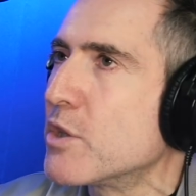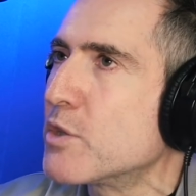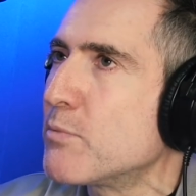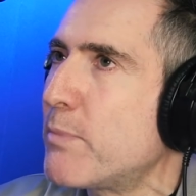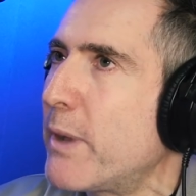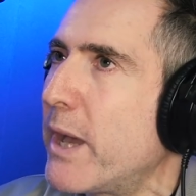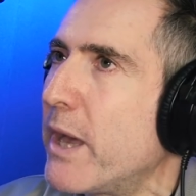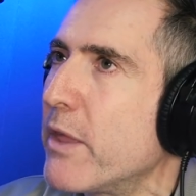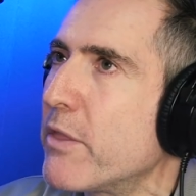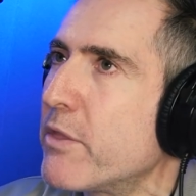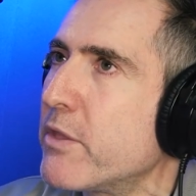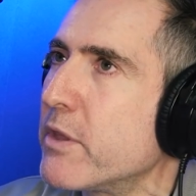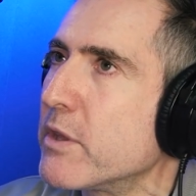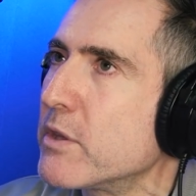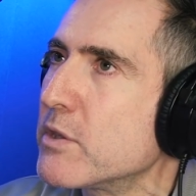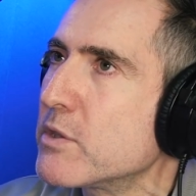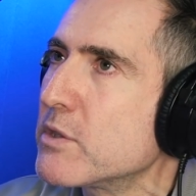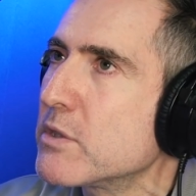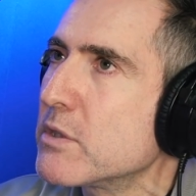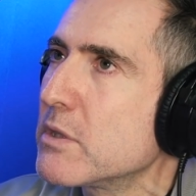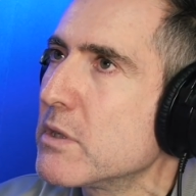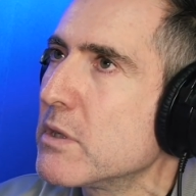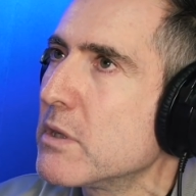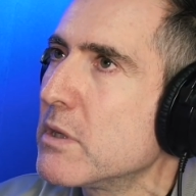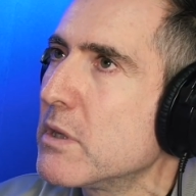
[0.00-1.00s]
about
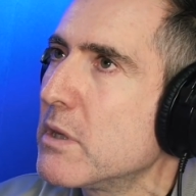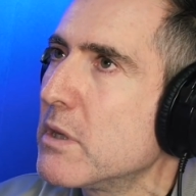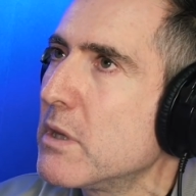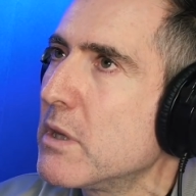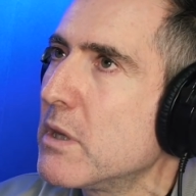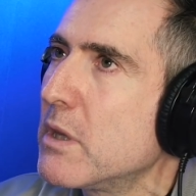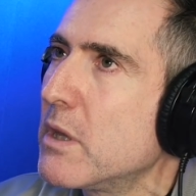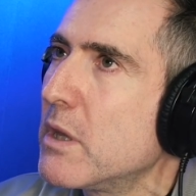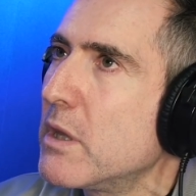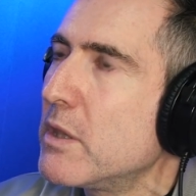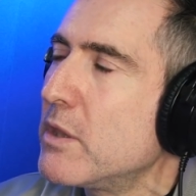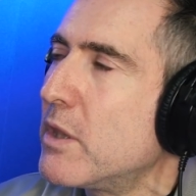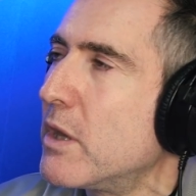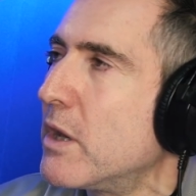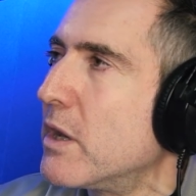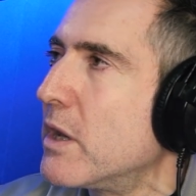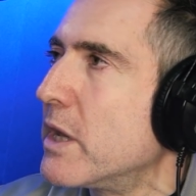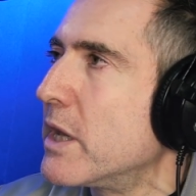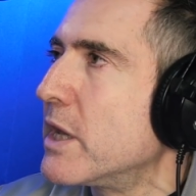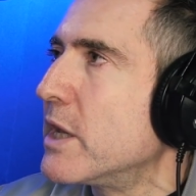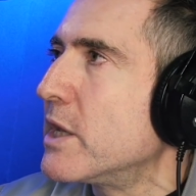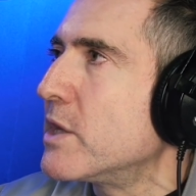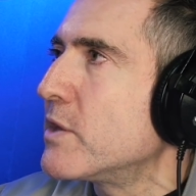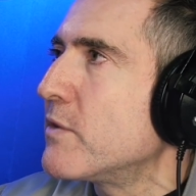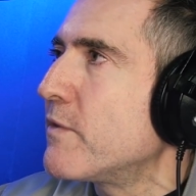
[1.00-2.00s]
things, that it